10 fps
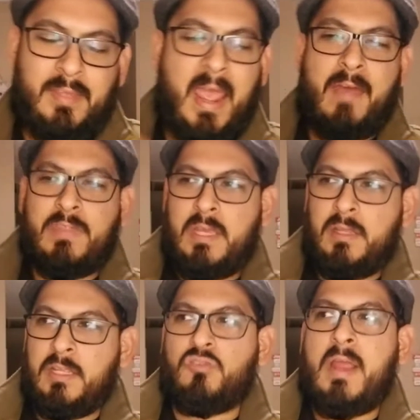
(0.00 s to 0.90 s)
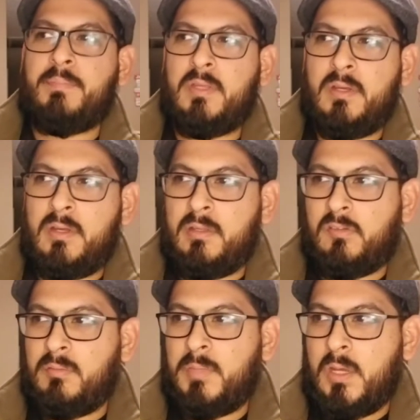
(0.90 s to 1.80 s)
they trap the
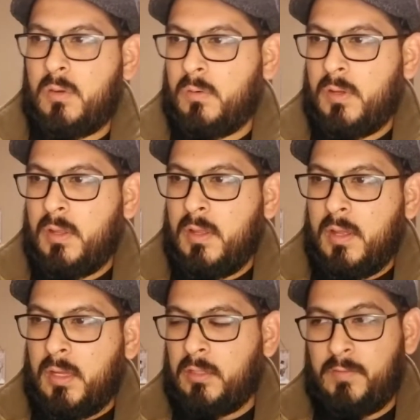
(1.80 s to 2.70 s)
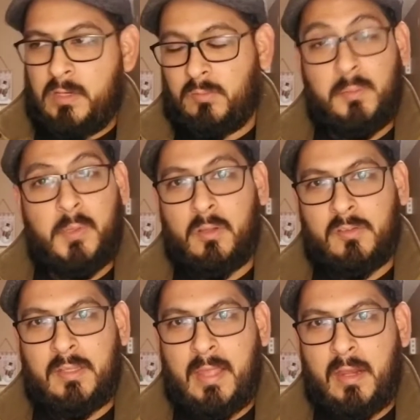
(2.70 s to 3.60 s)
symbiote the Venom symbiote
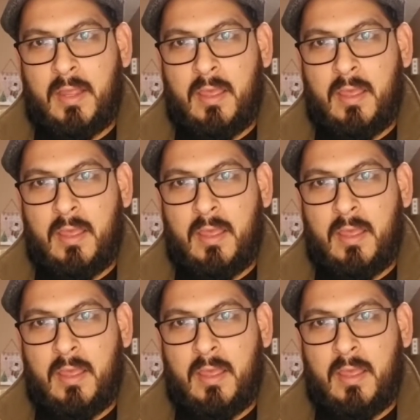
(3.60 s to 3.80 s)
inside that